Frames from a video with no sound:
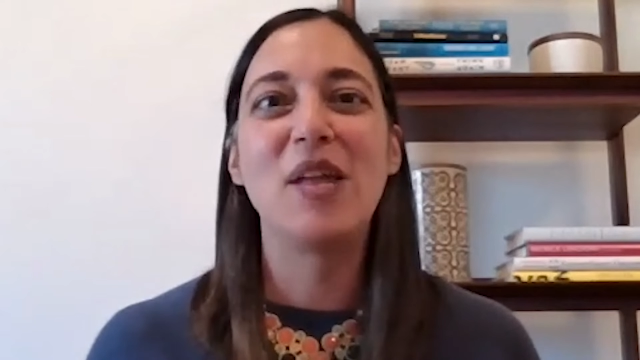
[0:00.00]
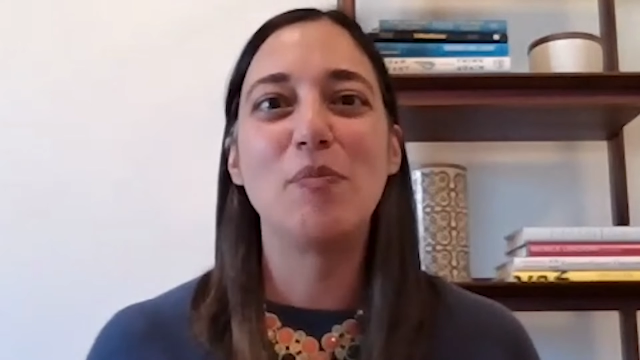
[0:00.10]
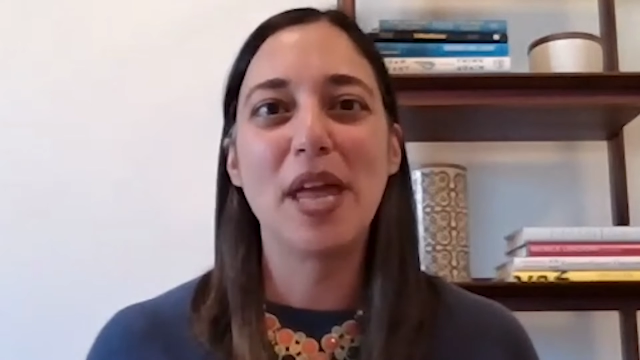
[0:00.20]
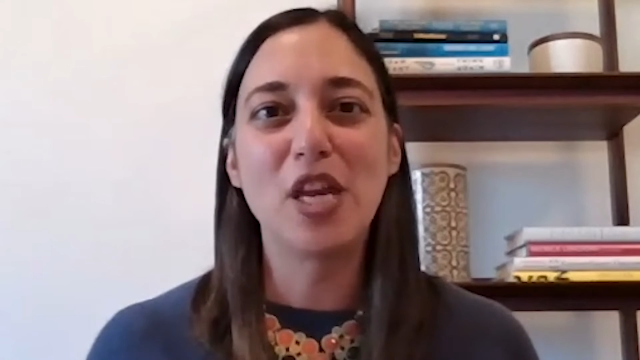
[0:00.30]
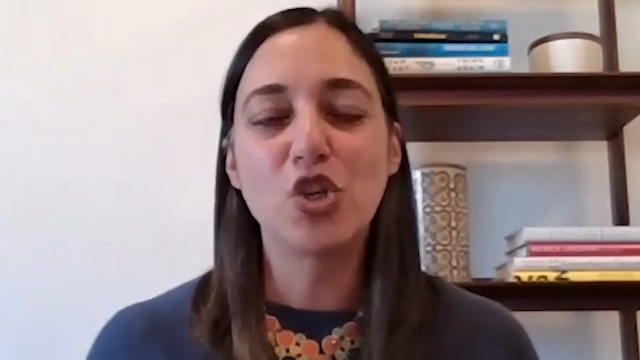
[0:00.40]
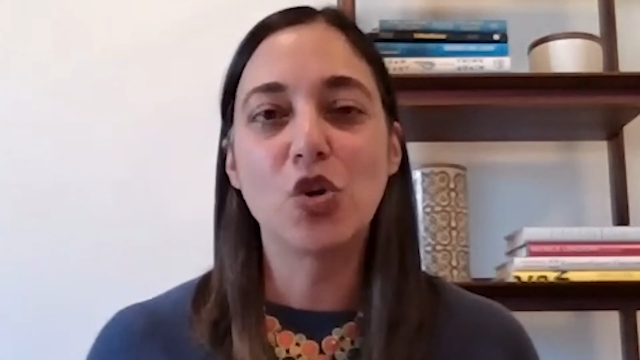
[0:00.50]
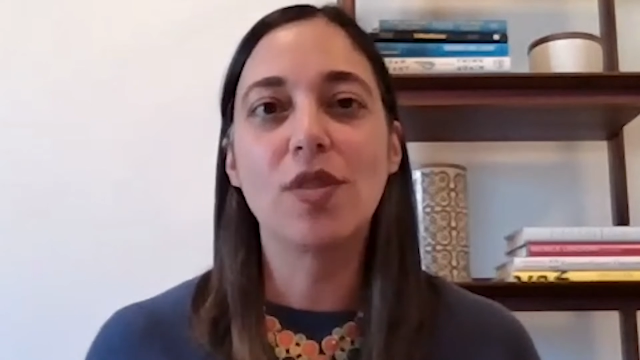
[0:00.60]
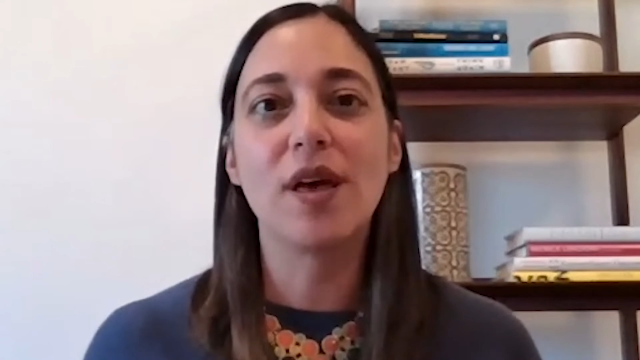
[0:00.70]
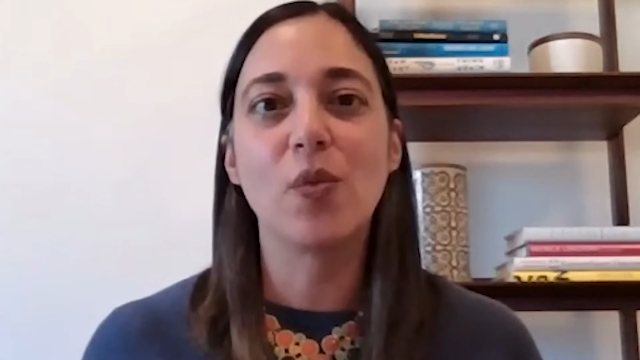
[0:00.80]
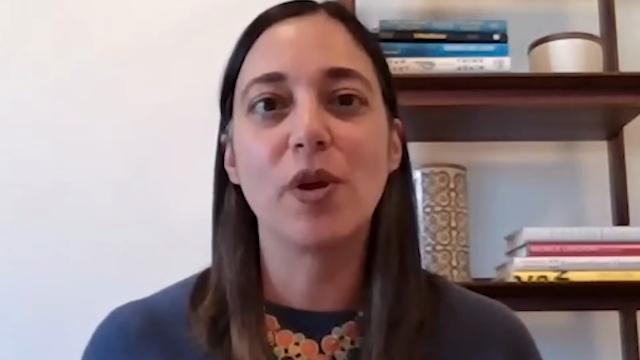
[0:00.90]
make sure
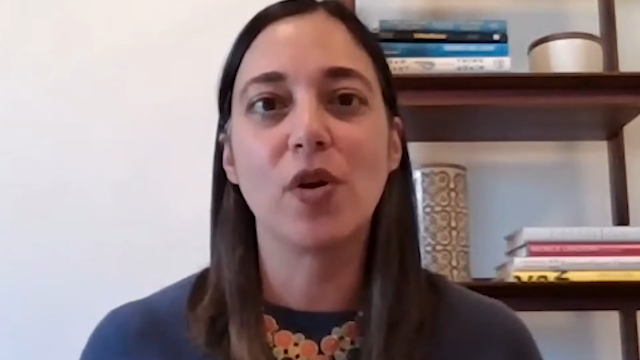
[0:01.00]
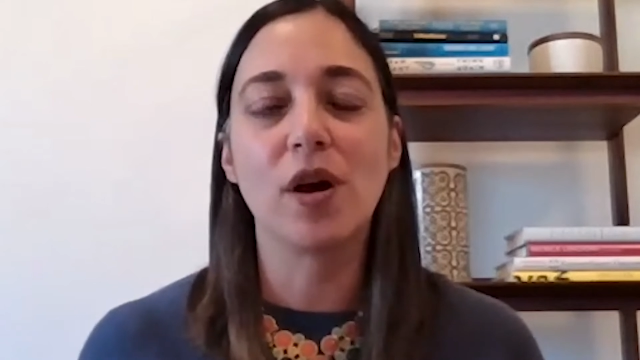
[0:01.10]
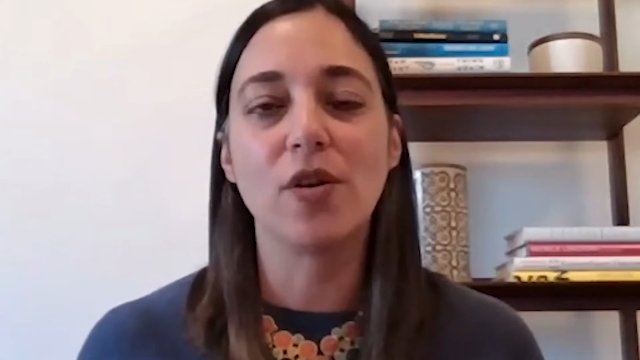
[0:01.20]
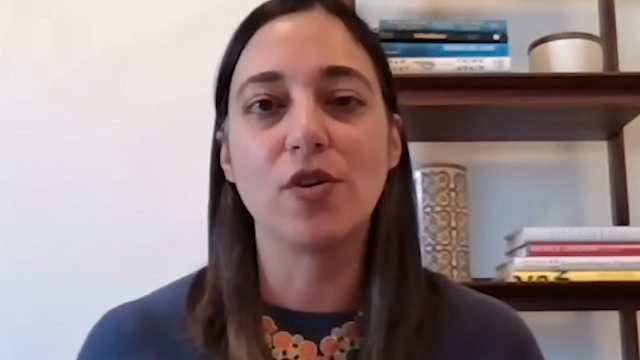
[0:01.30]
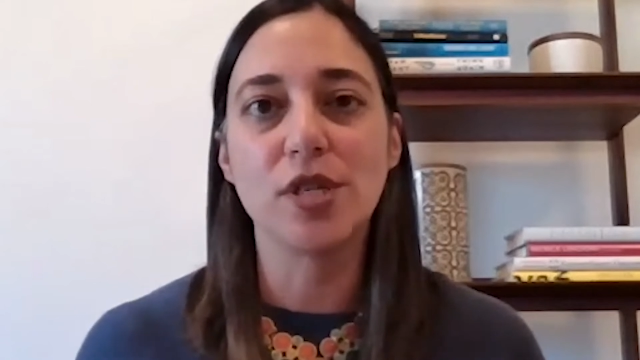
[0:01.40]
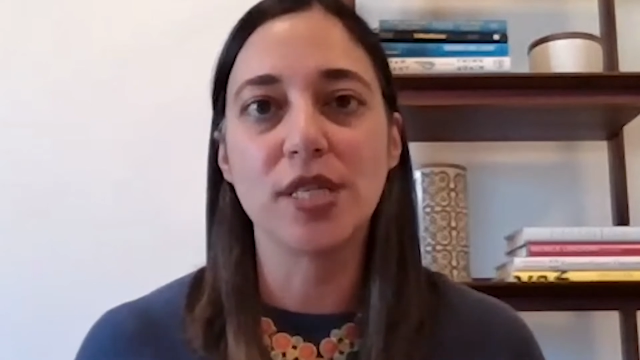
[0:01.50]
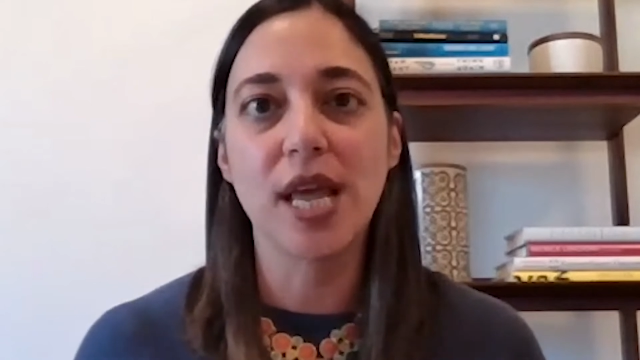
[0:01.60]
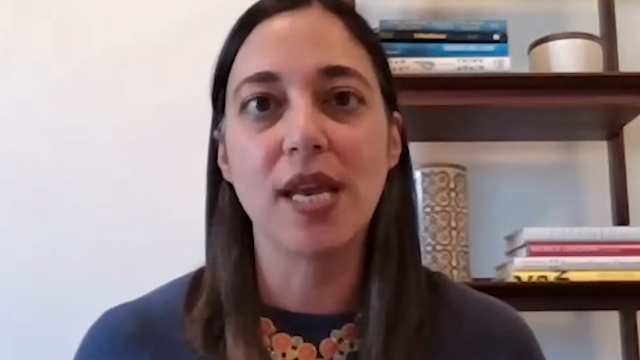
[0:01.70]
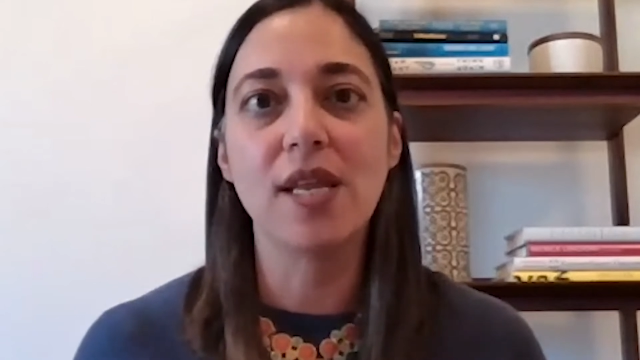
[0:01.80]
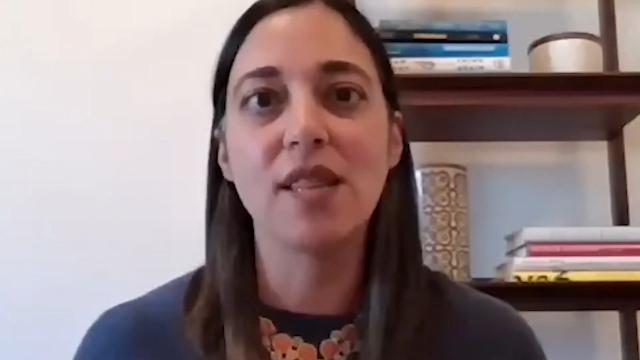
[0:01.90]
that we are
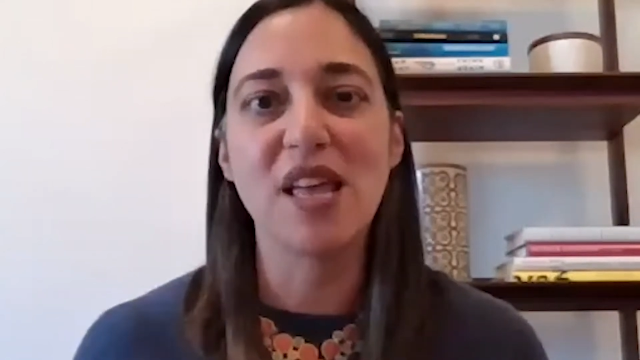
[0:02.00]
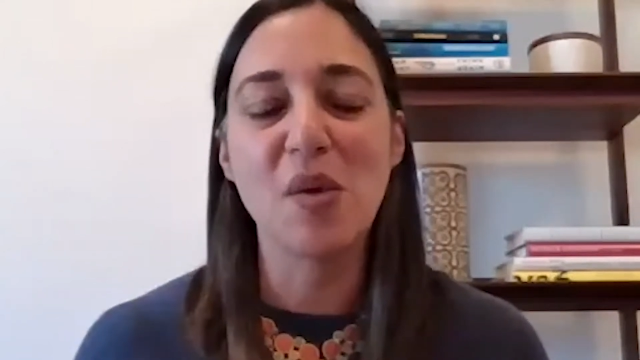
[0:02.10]
understanding the